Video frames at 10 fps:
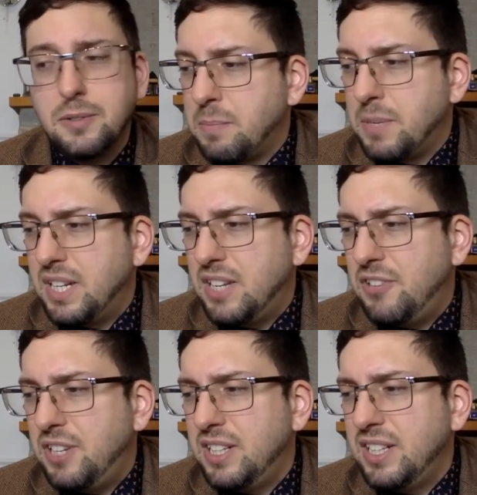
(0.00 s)
but
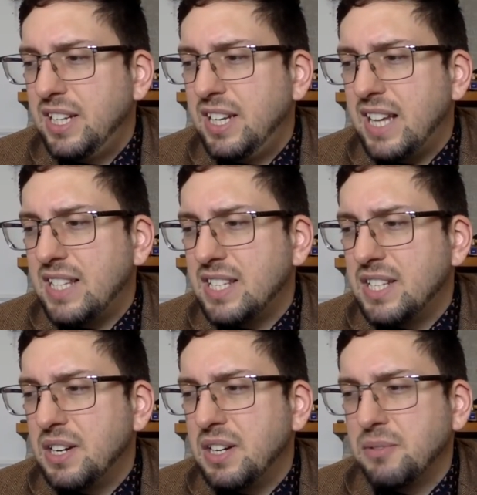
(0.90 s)
definitely that's a
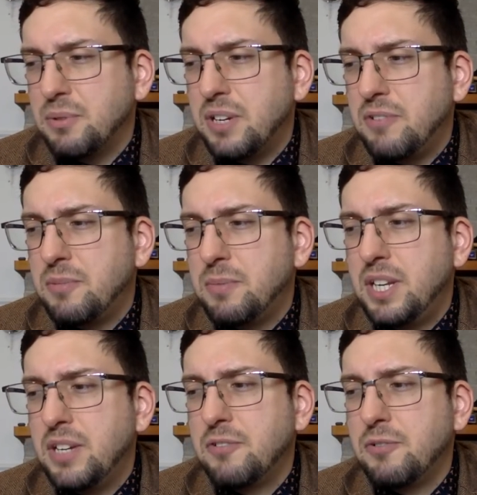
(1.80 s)
downgrade from
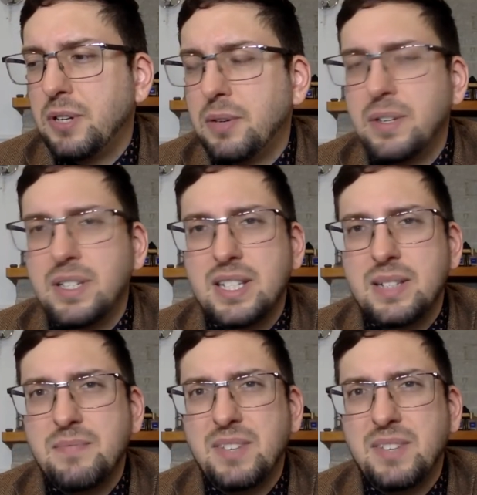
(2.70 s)
the other fragrance.